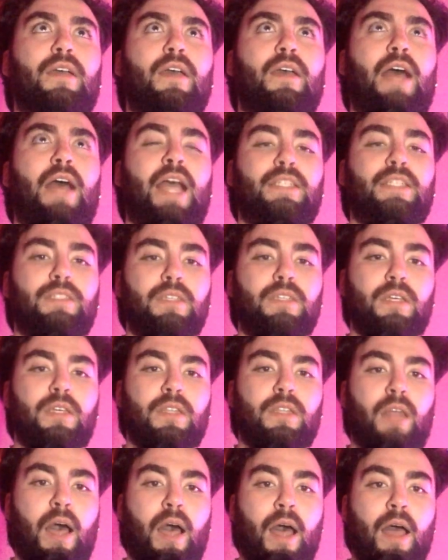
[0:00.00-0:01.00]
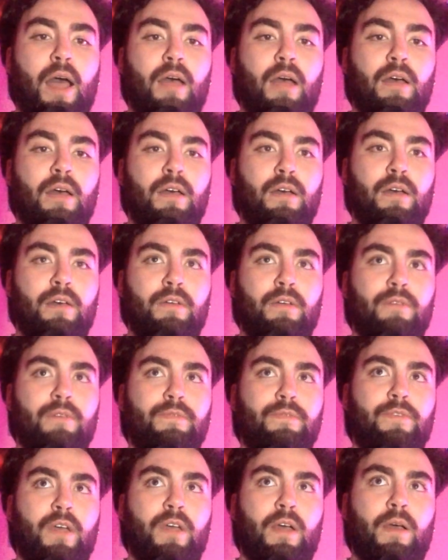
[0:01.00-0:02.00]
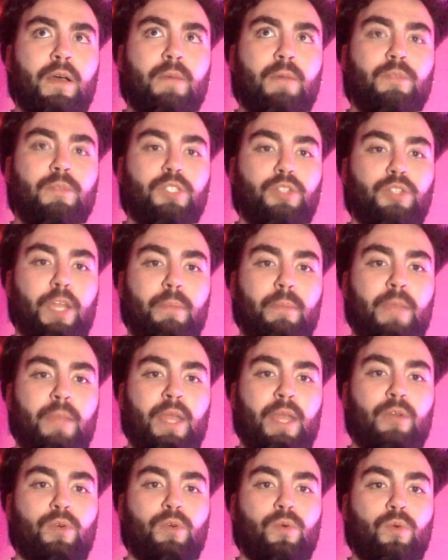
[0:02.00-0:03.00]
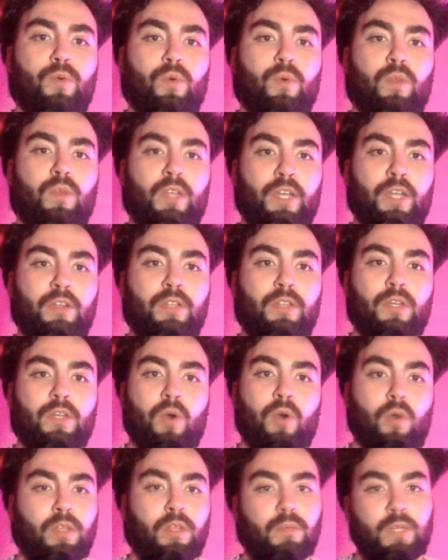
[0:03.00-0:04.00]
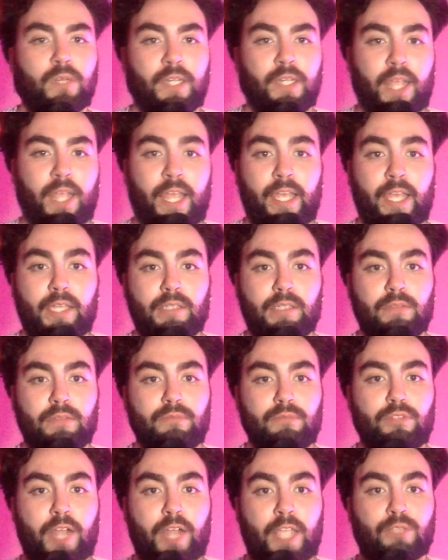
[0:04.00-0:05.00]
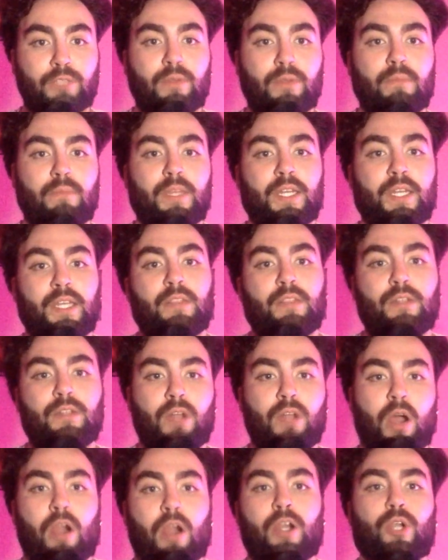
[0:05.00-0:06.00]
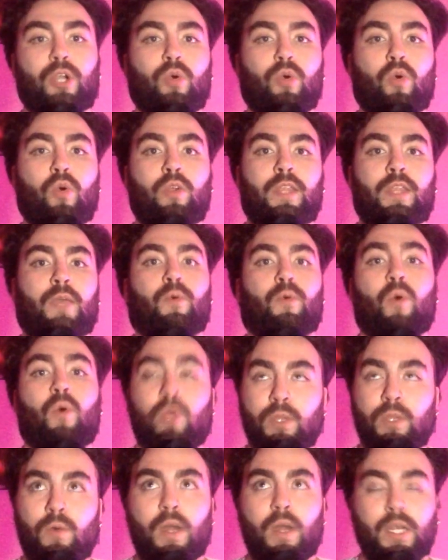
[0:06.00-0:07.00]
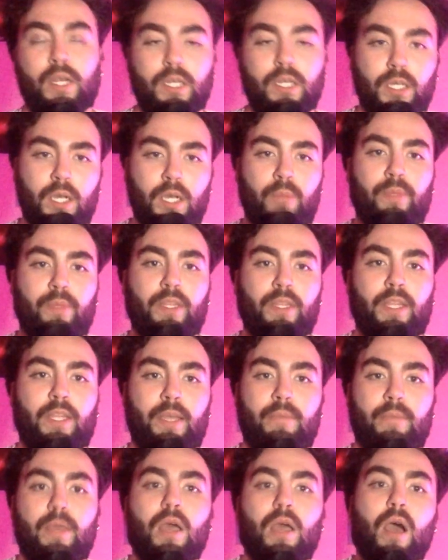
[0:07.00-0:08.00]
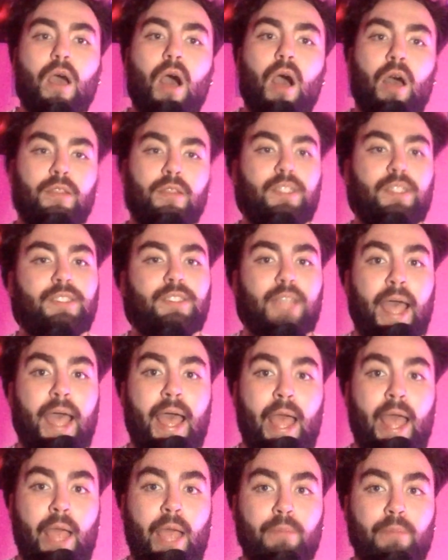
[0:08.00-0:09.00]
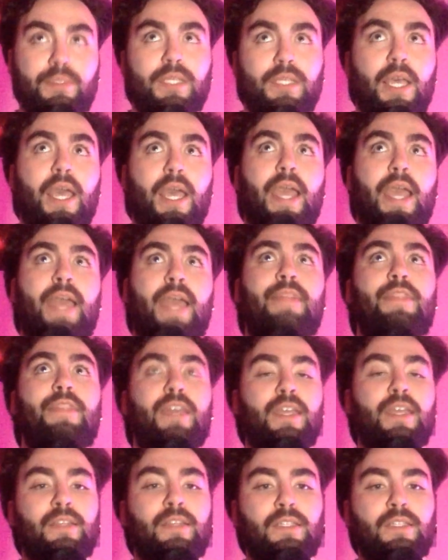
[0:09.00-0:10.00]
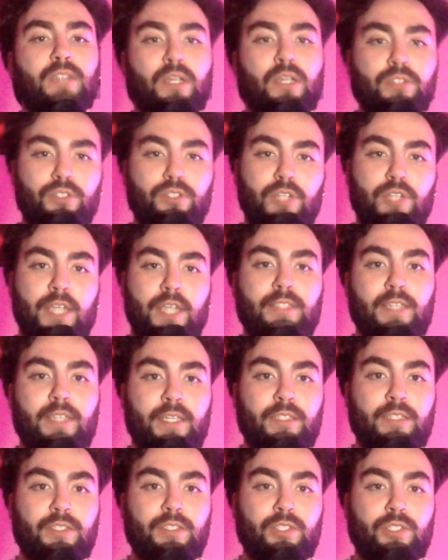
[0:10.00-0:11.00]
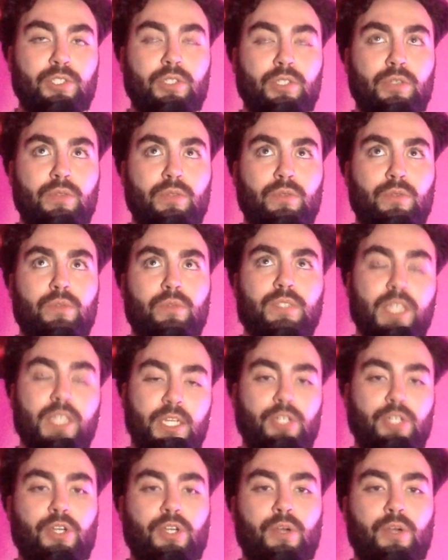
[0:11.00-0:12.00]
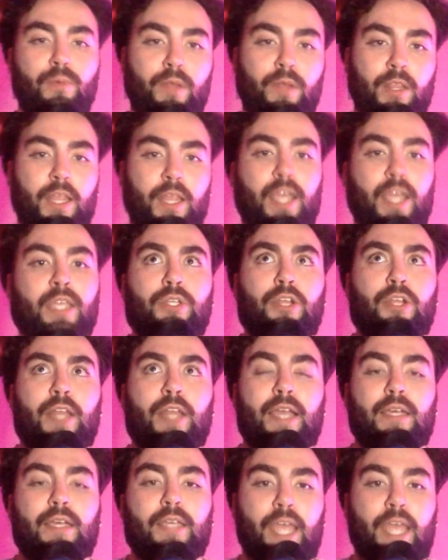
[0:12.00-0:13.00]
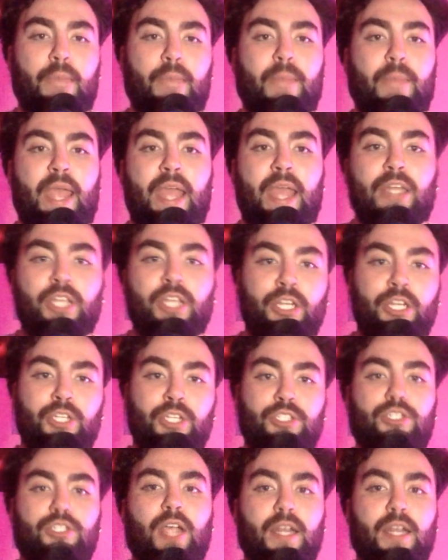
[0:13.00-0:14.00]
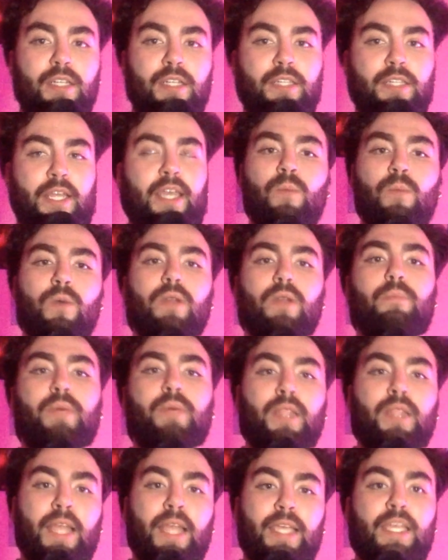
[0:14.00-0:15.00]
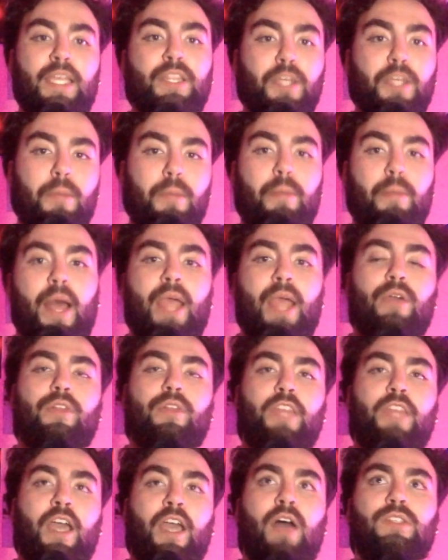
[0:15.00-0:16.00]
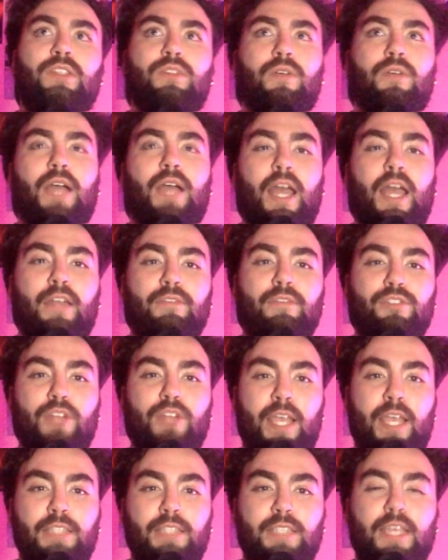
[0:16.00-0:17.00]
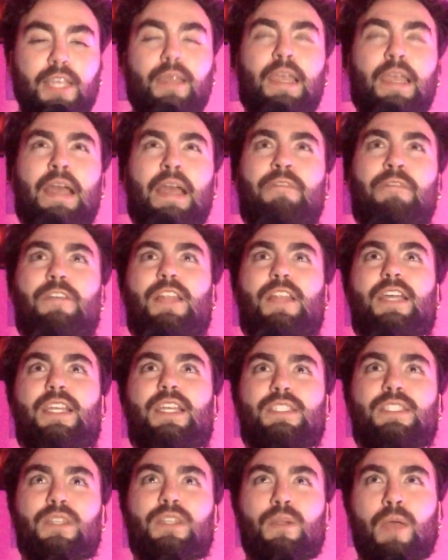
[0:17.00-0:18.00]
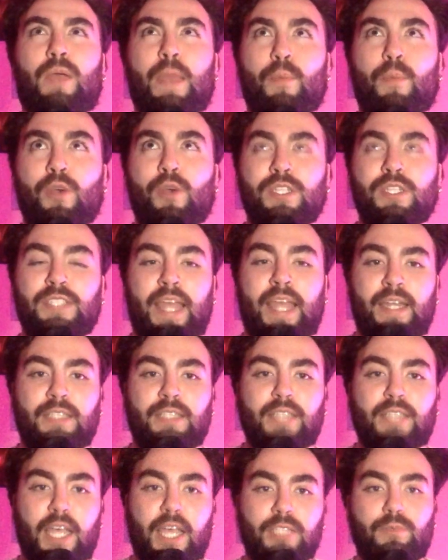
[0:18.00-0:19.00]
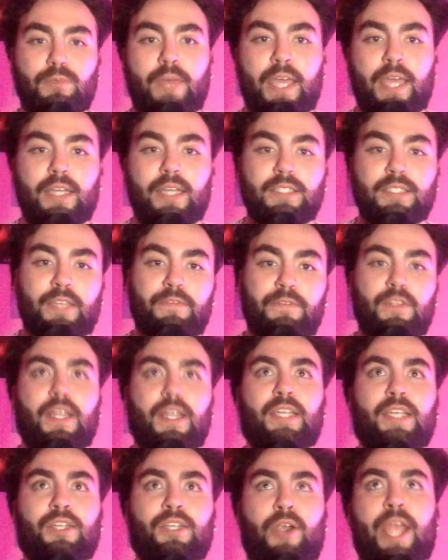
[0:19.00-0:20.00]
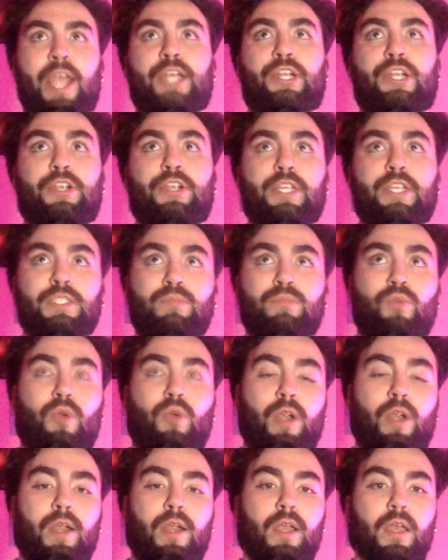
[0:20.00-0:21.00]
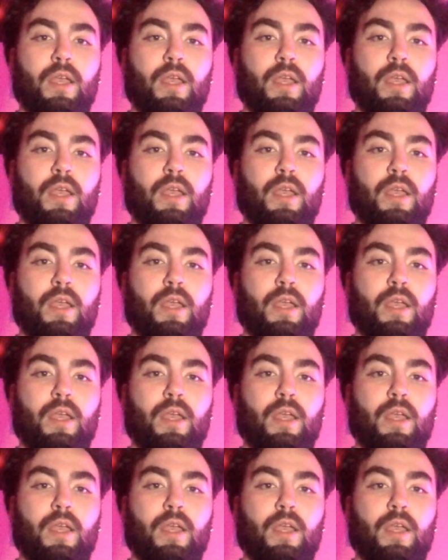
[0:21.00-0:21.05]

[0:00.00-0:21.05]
I see a lot of straight men who literally only would date trans women in the dark, or they will only want to hook up with them on these apps. And then this also translates to Tinder, when like you're like a gay man and you're trying to date someone, but like in their bio they also kind of translate. I feel like it's a more sanitized way, because I feel like Grindr is more